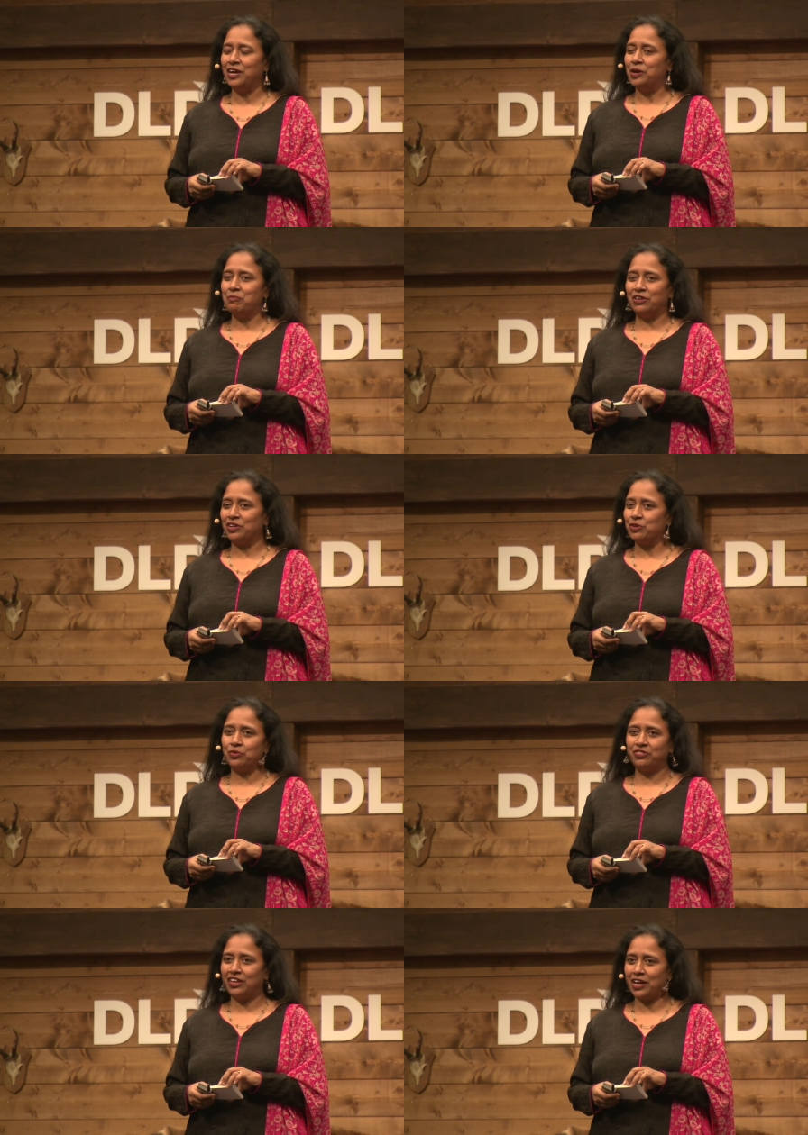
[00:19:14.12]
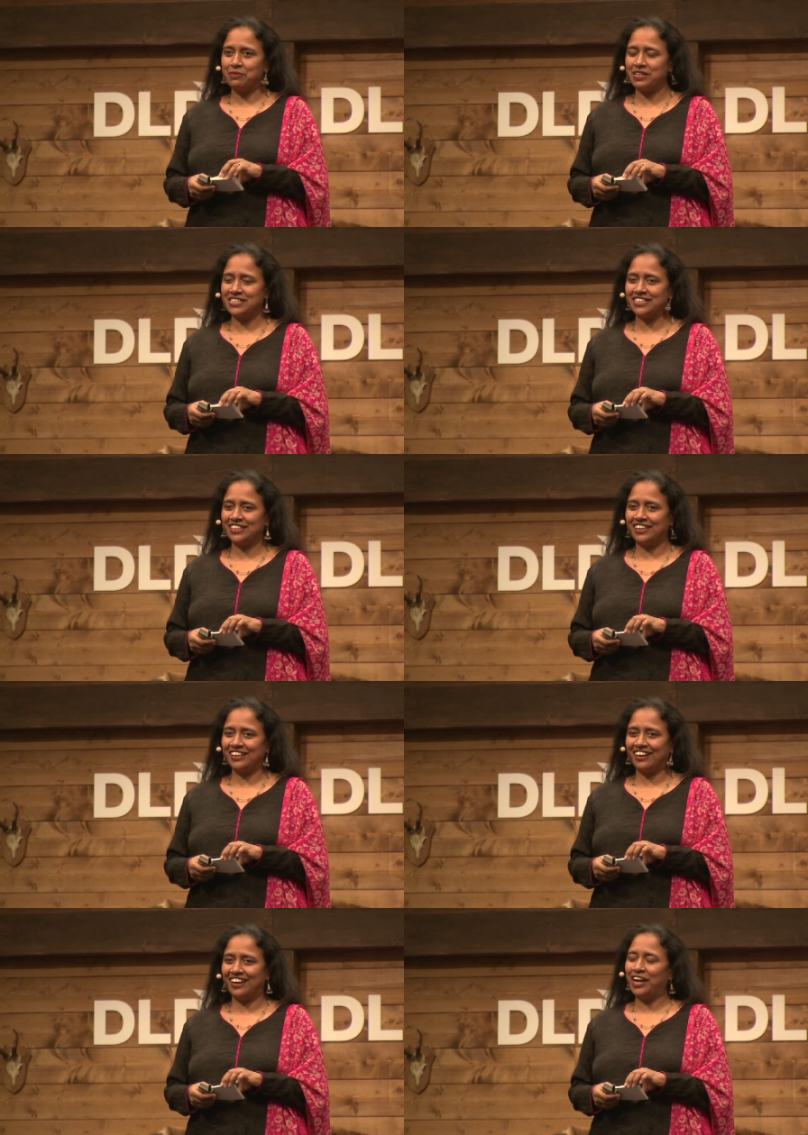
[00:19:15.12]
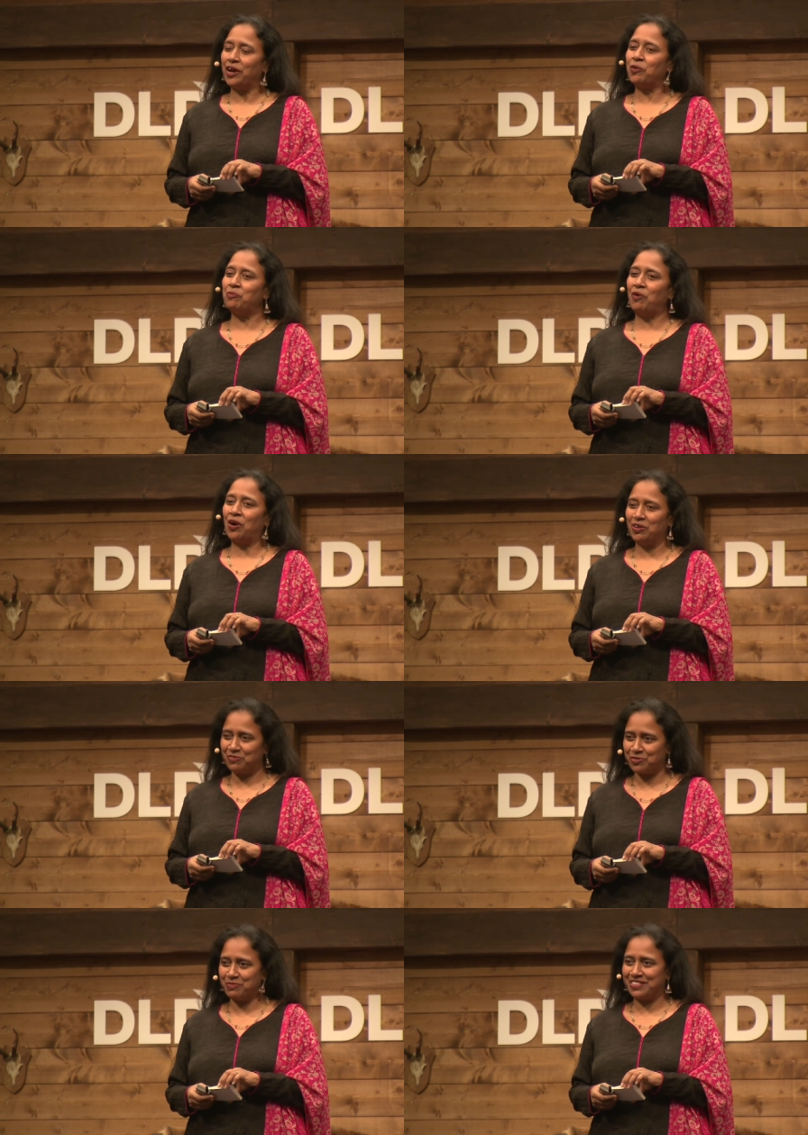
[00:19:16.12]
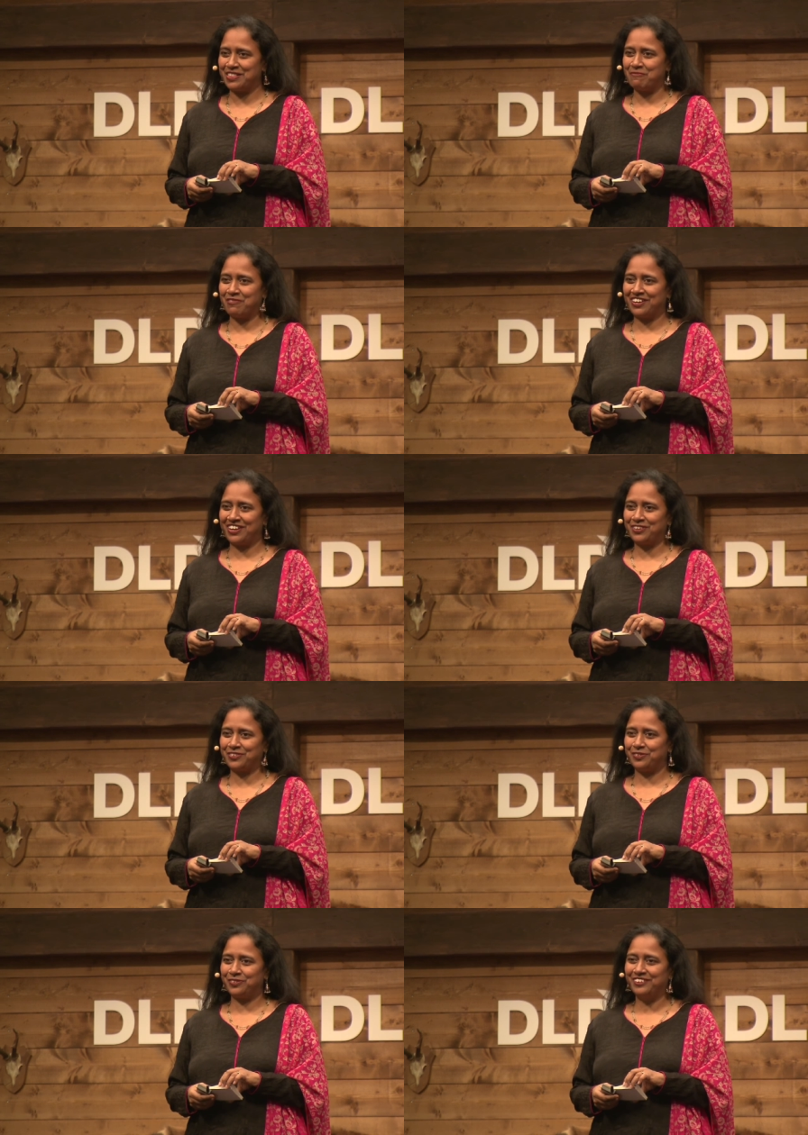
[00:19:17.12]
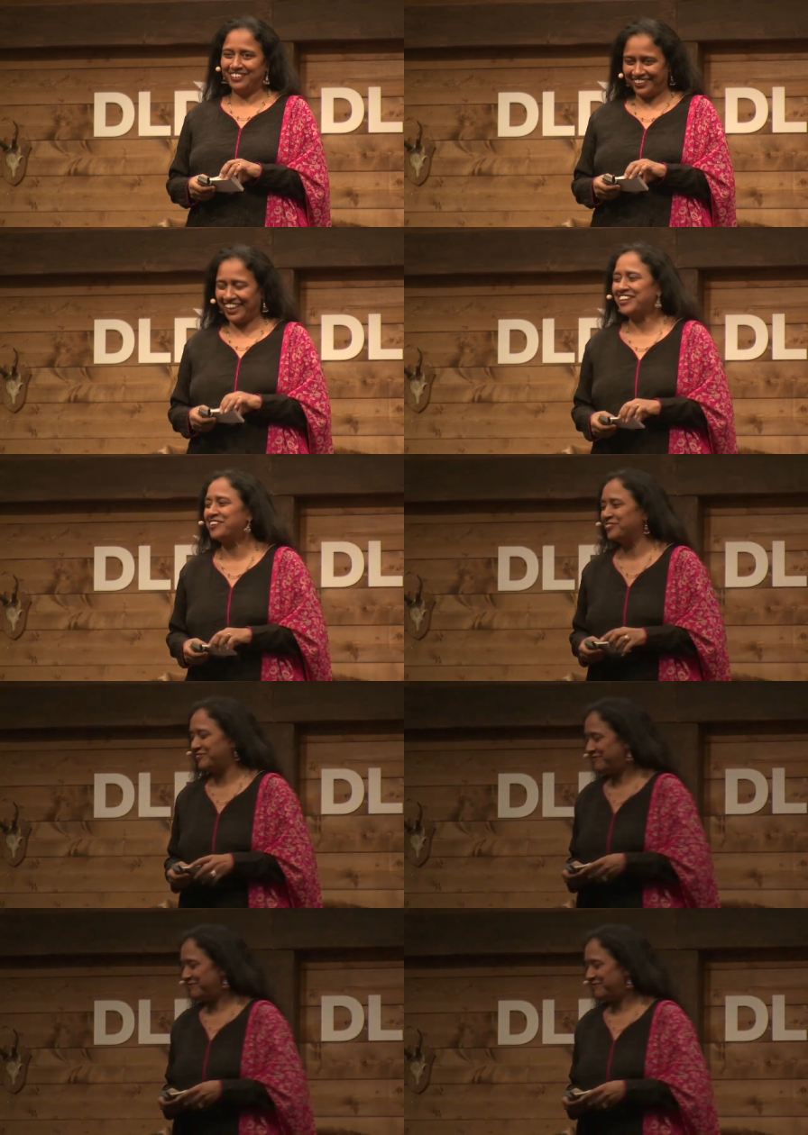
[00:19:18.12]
by the youth that I meet in India, and I hope all of you meet them one day too. Thank you.